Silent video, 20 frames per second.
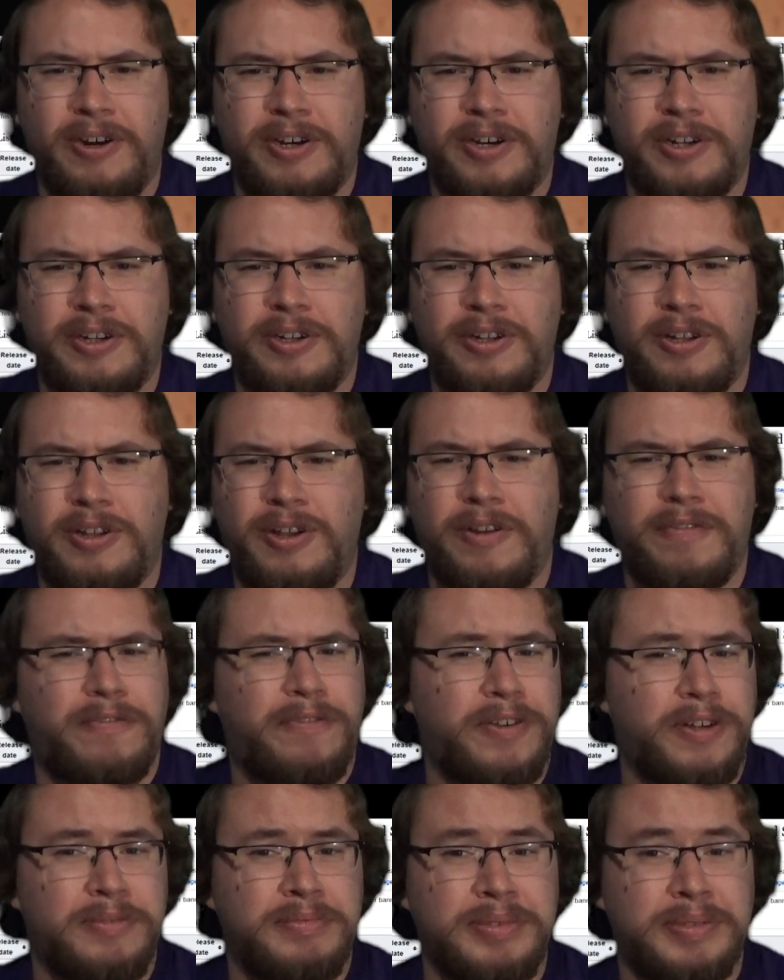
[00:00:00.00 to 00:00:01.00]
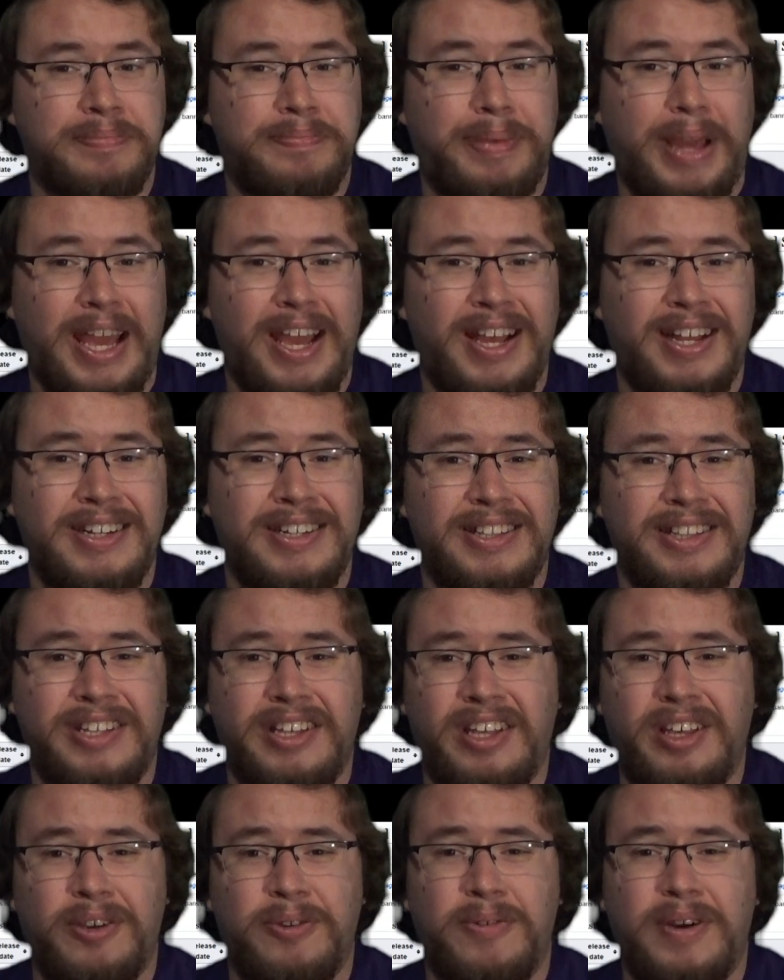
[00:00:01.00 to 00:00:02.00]
article on films banned in
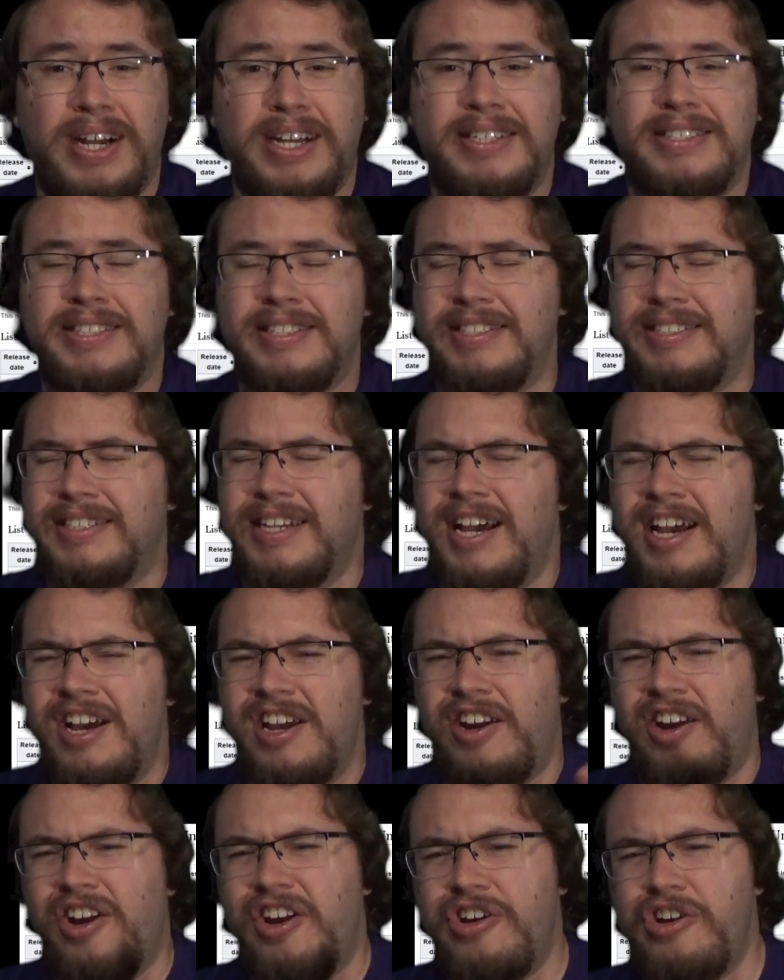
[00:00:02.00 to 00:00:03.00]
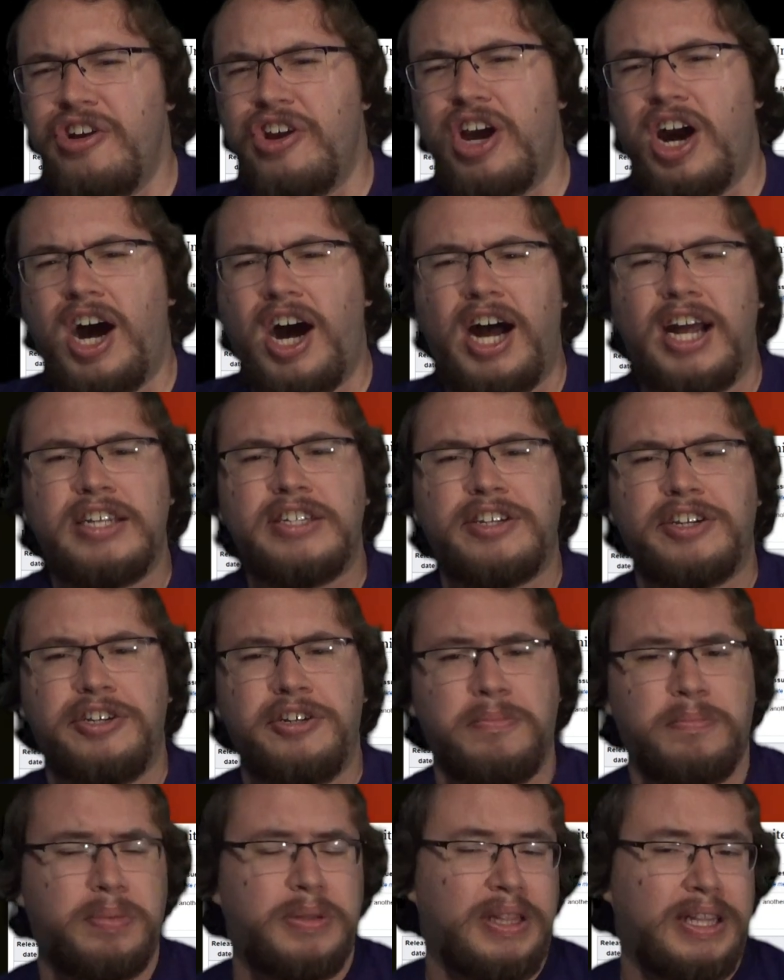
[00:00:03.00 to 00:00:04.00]
the US is not
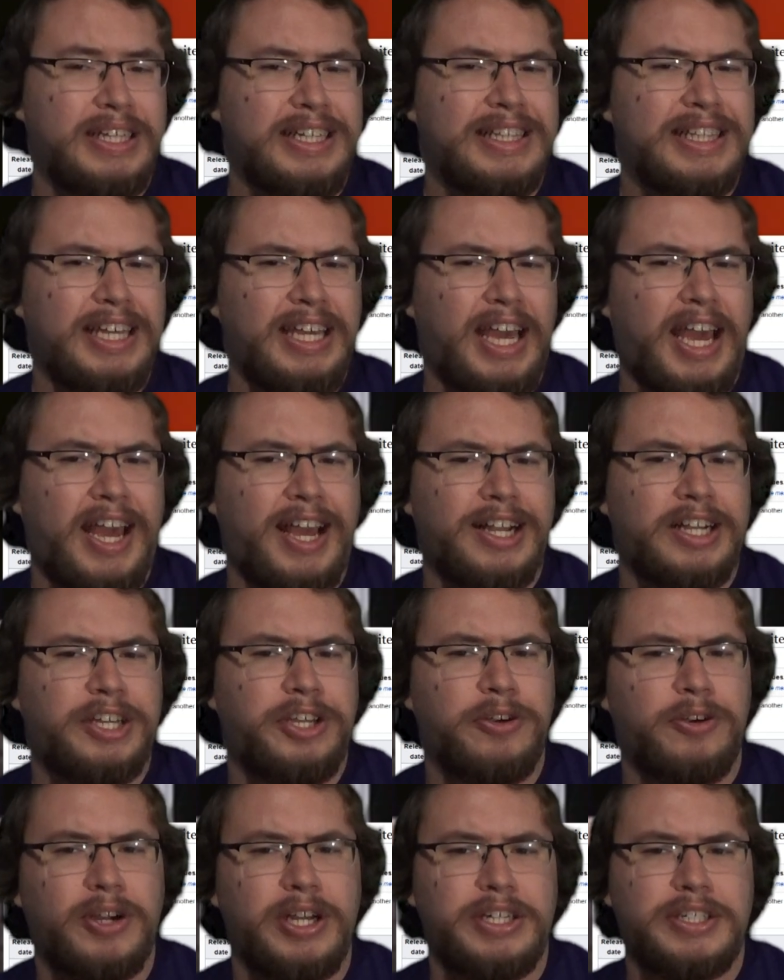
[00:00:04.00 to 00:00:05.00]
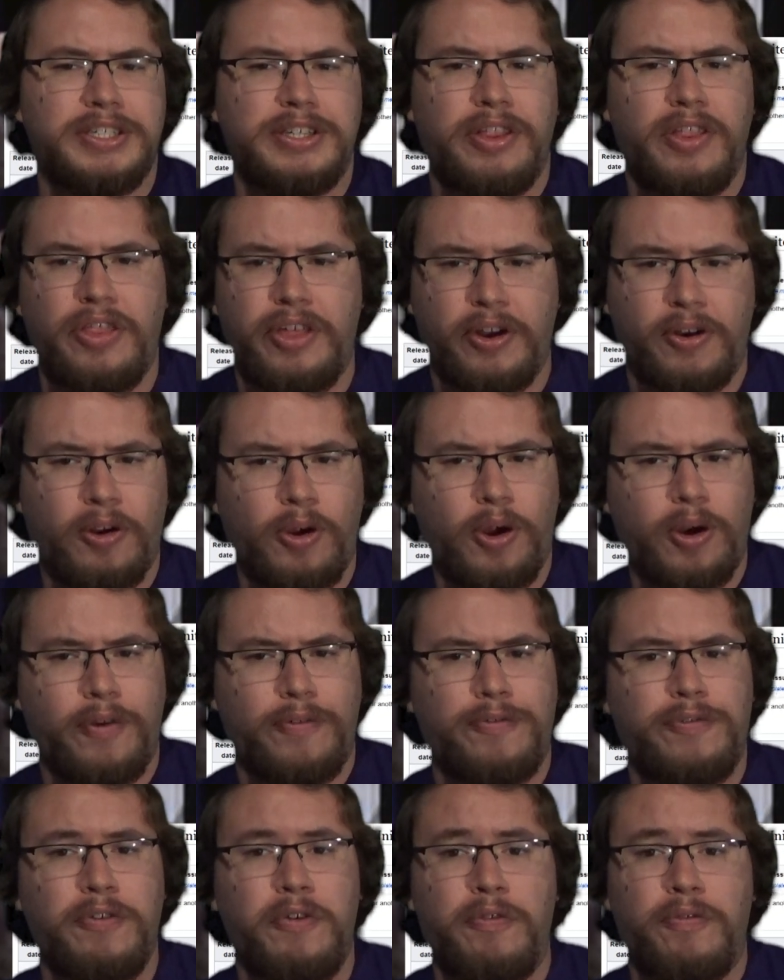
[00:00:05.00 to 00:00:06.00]
completely accurate. There are a
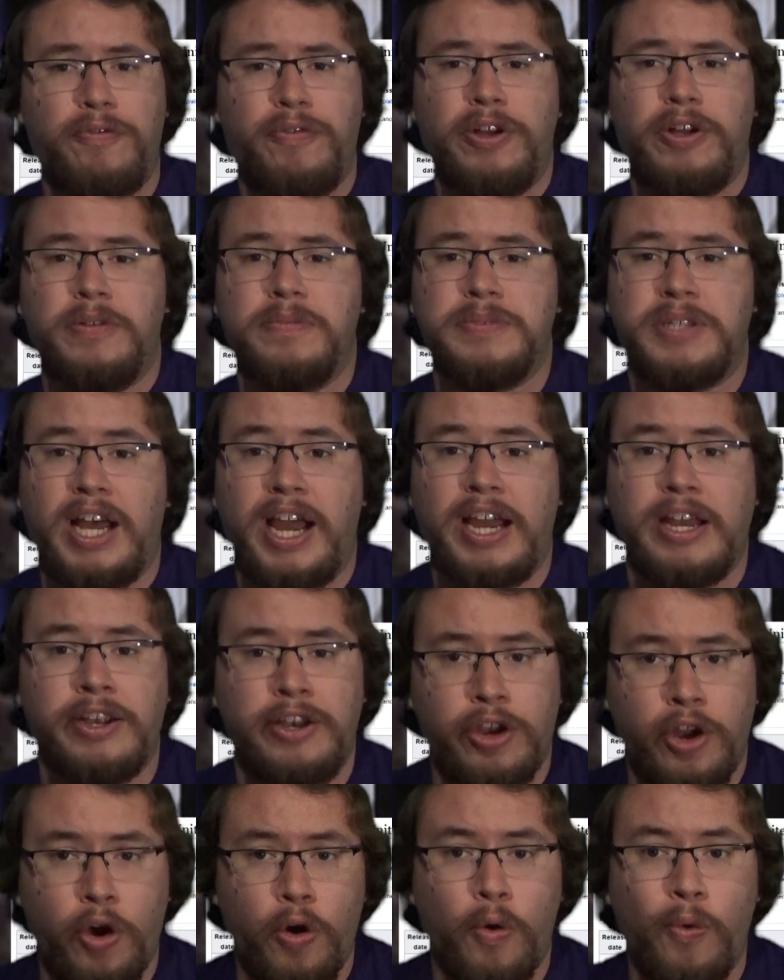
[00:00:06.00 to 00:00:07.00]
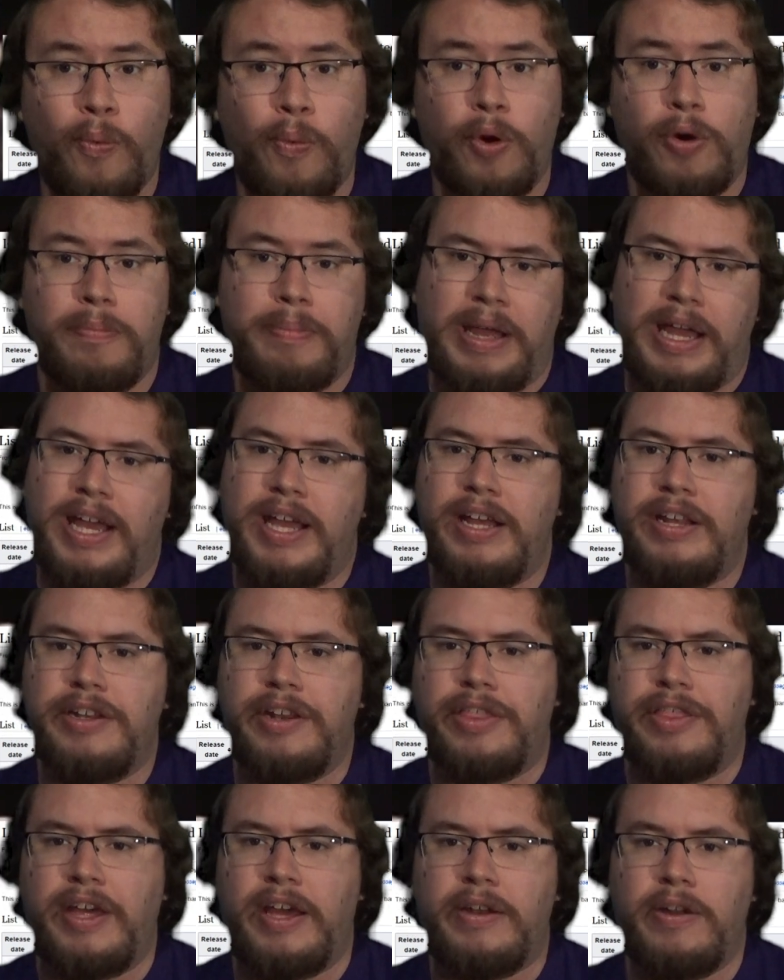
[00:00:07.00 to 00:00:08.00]
few films I know were
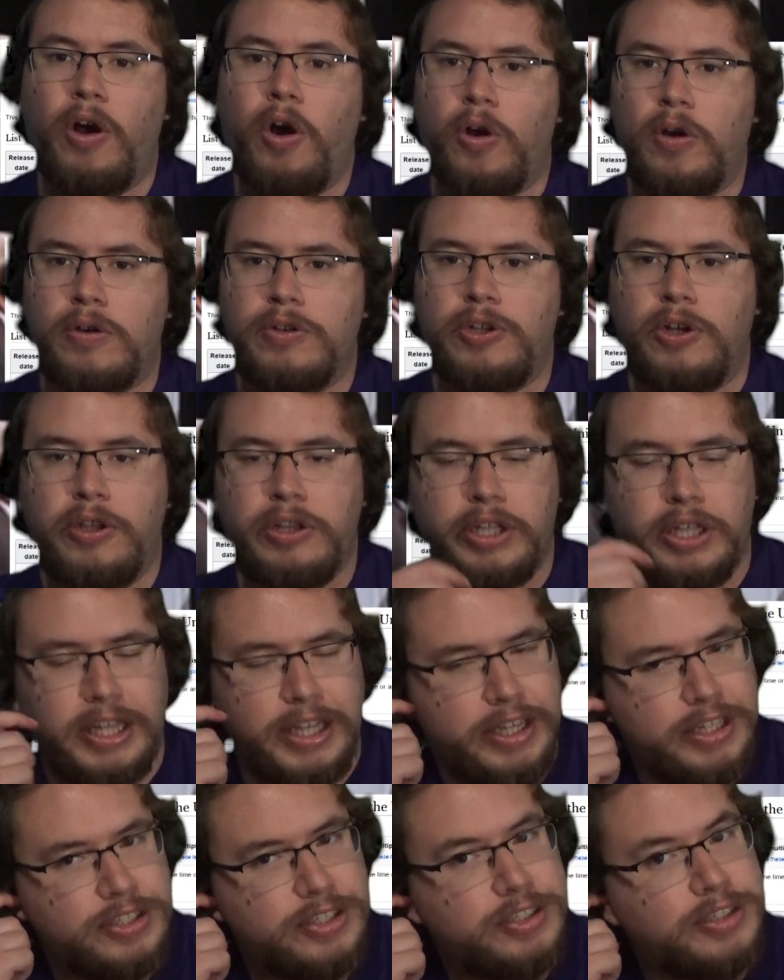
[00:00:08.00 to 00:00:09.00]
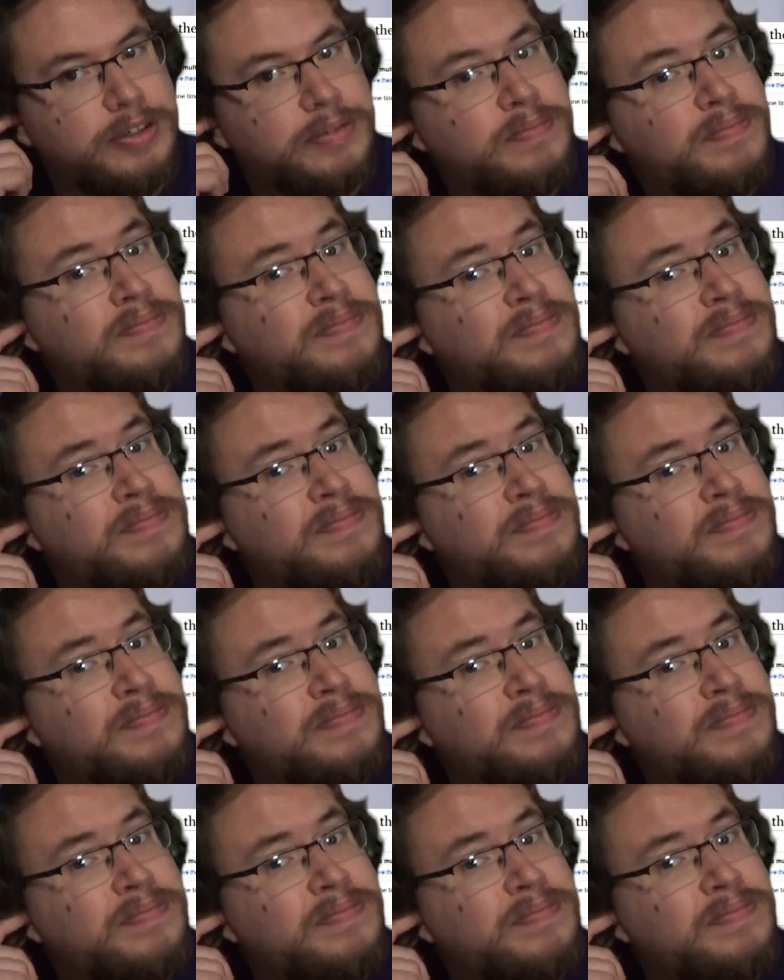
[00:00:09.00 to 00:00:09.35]
banned that aren't on the list.